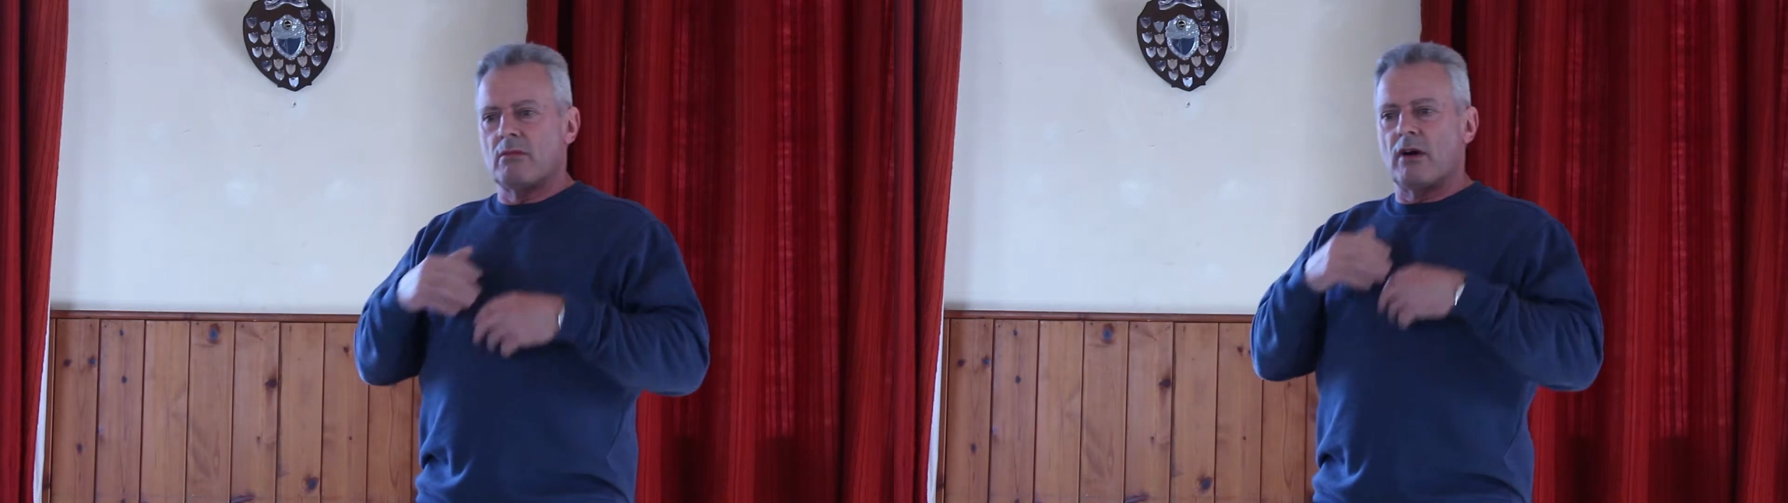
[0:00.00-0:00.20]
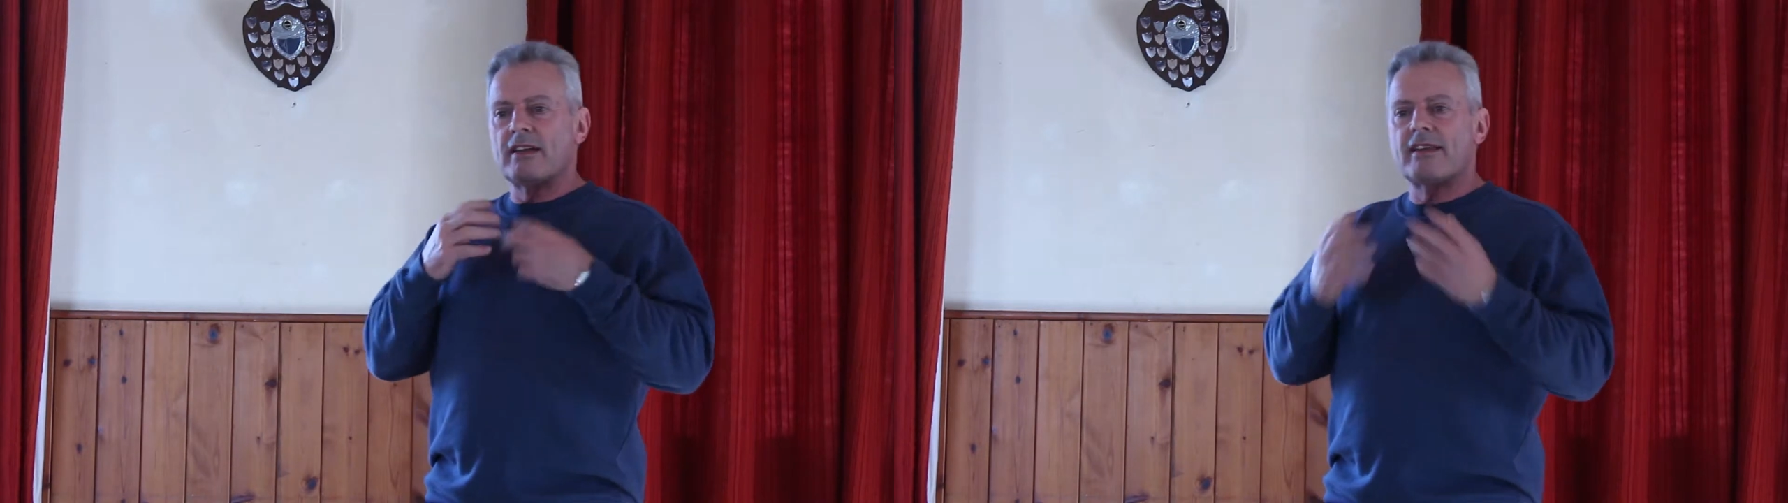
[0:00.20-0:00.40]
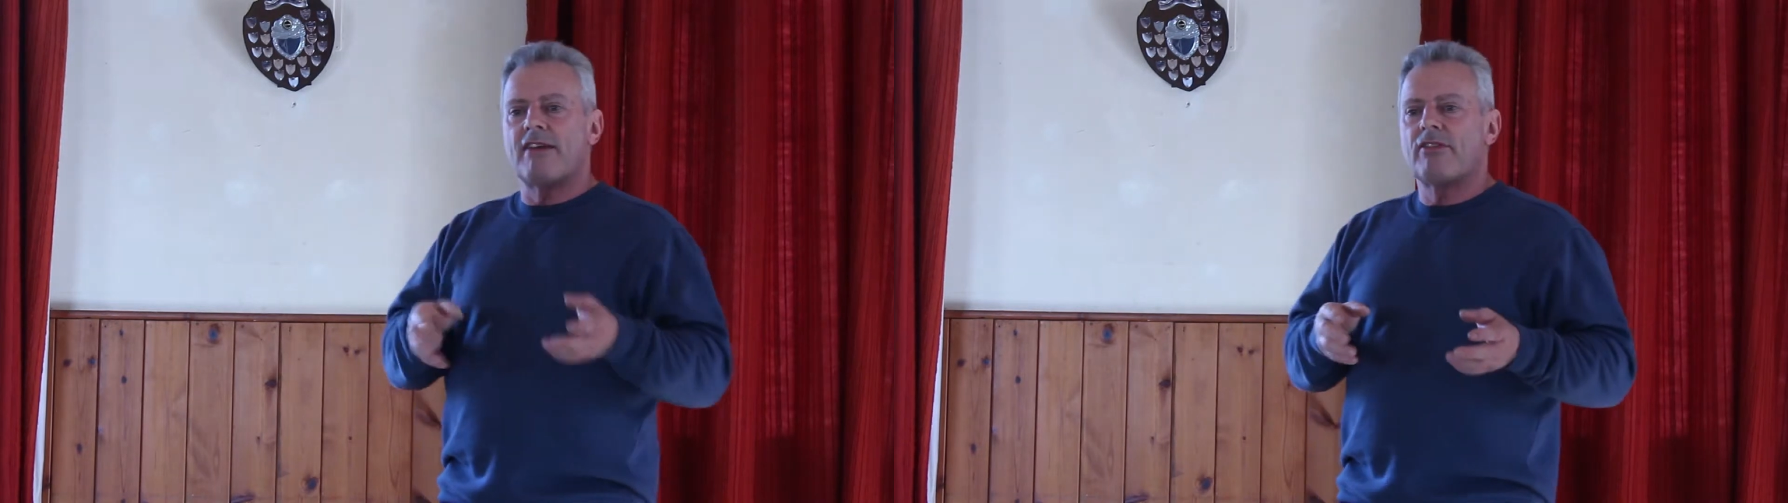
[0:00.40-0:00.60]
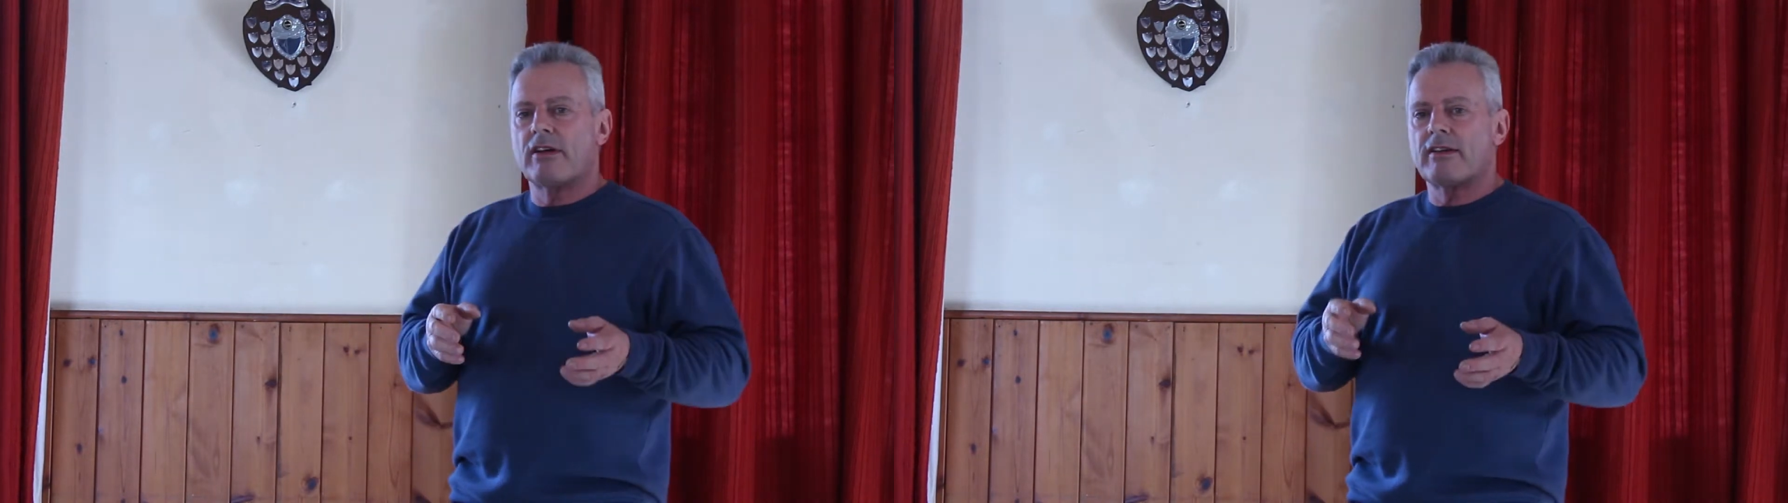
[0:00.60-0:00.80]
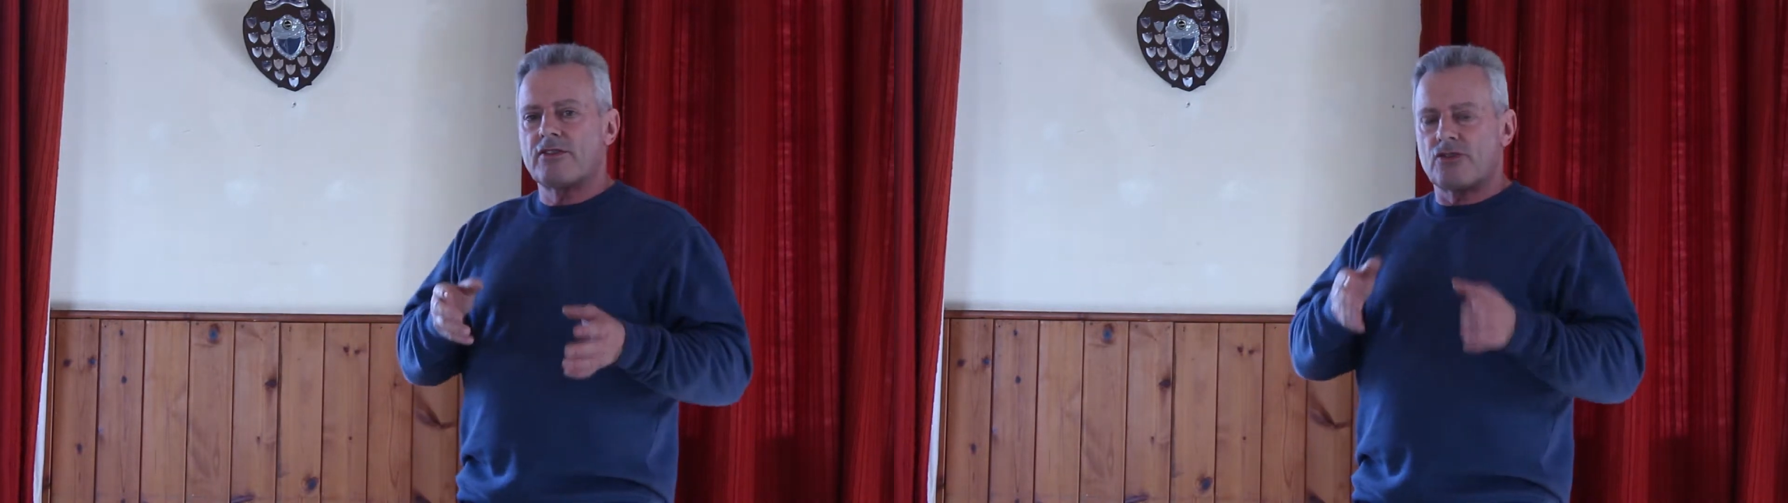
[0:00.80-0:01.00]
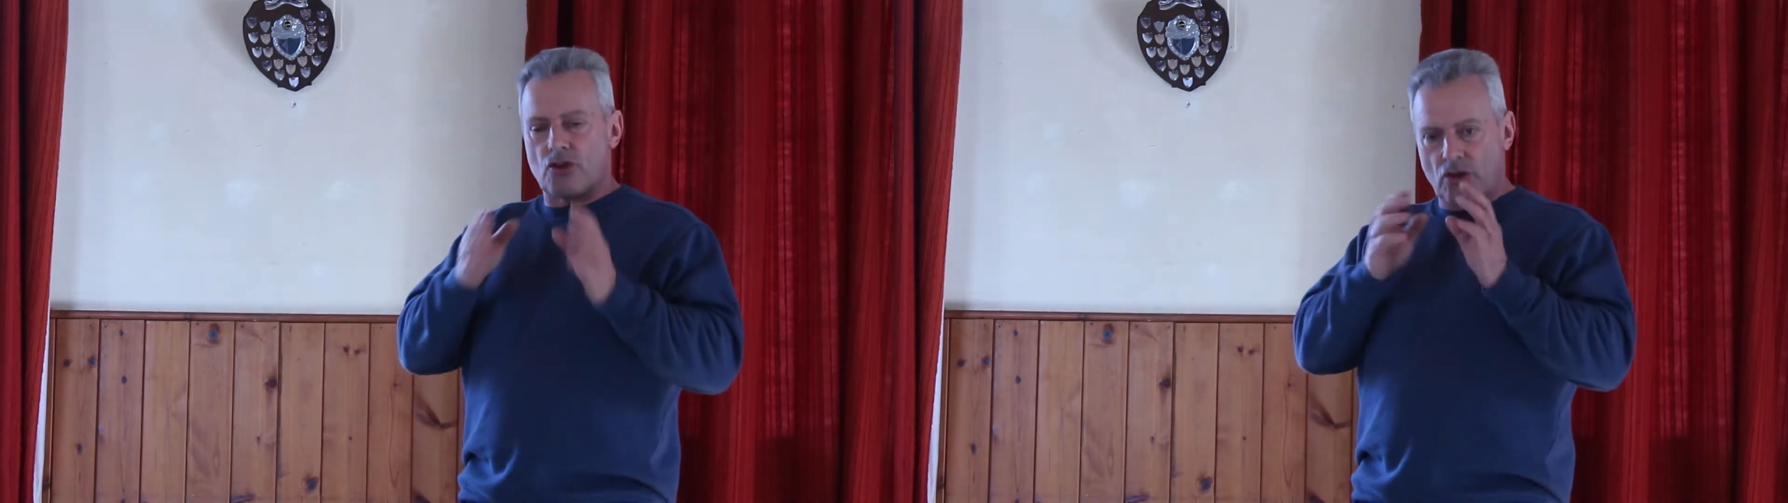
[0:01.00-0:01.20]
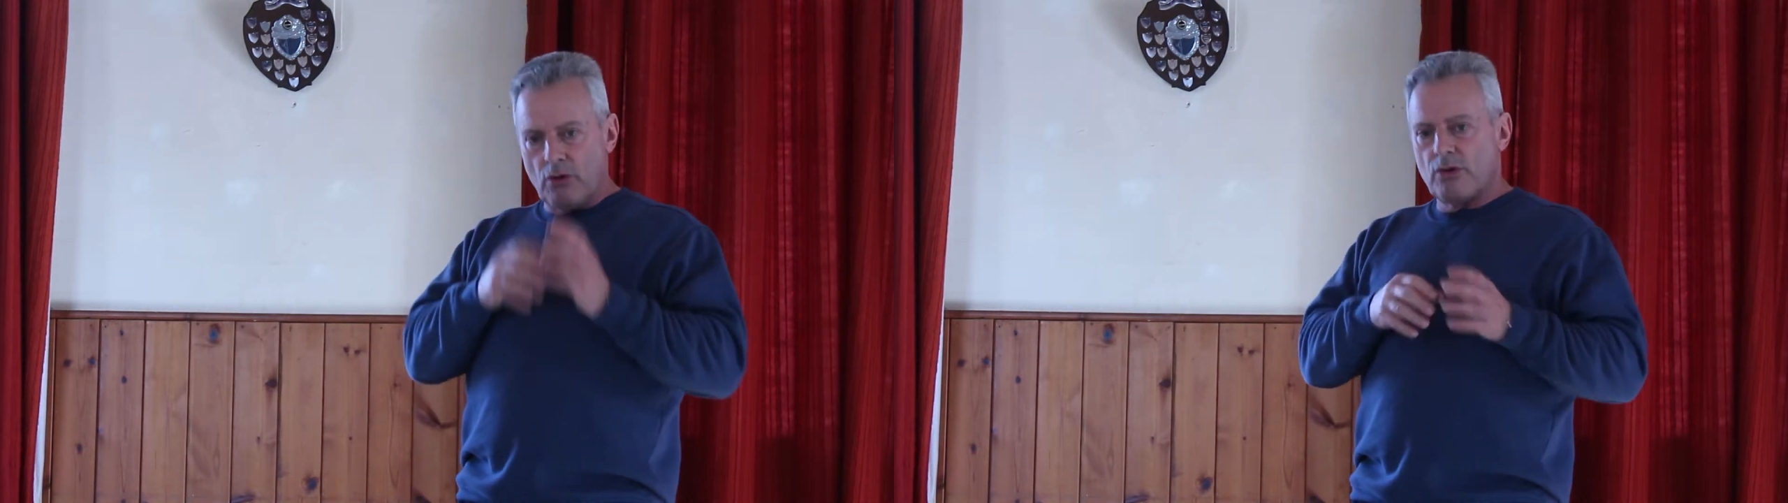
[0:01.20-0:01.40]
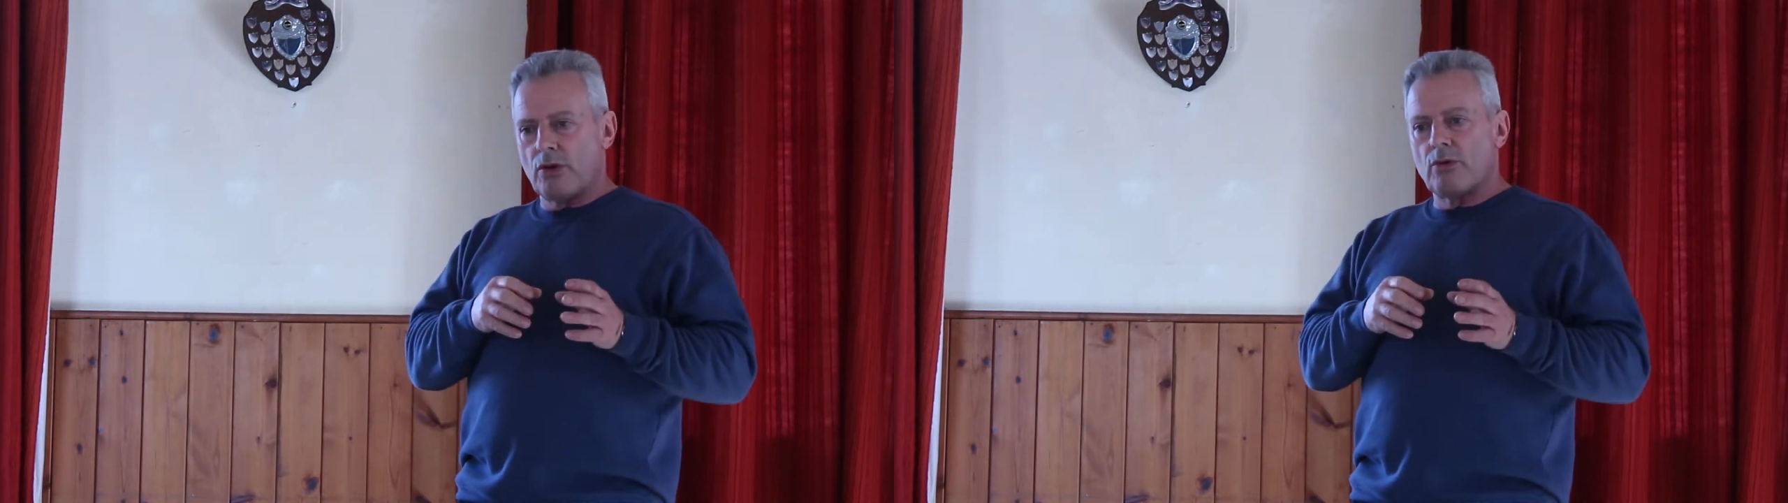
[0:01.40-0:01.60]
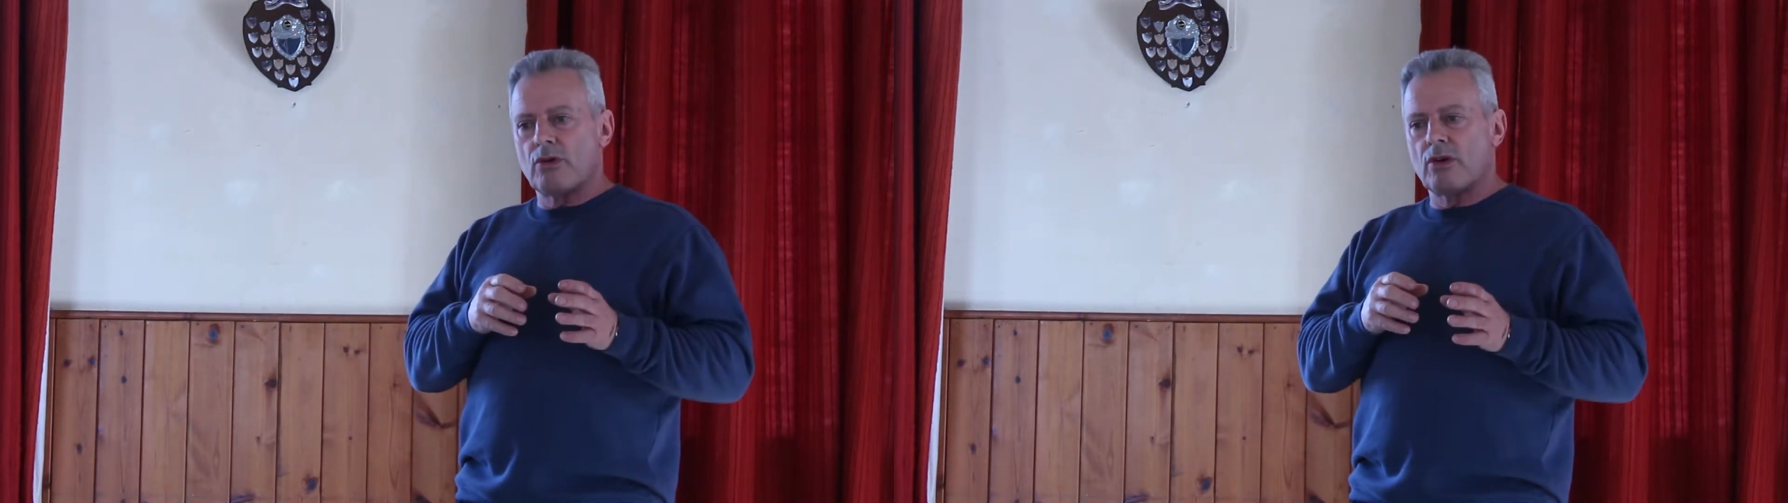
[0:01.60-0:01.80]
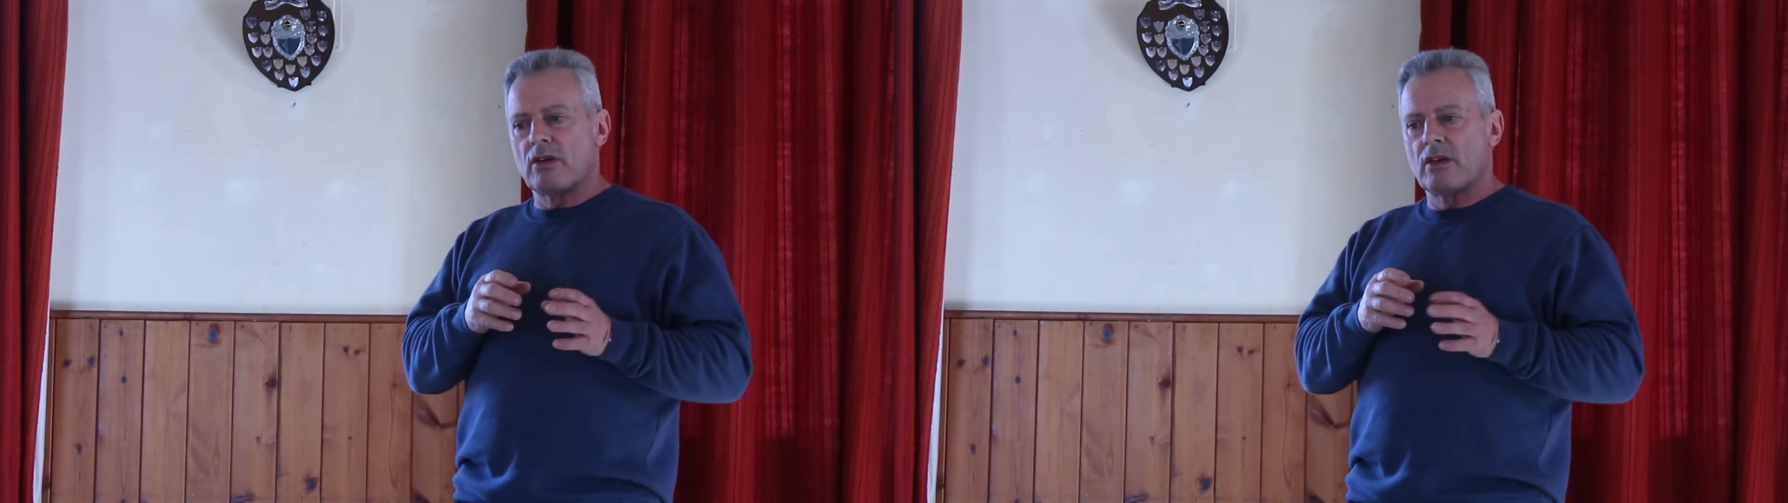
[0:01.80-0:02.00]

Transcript: My endeavour is to show you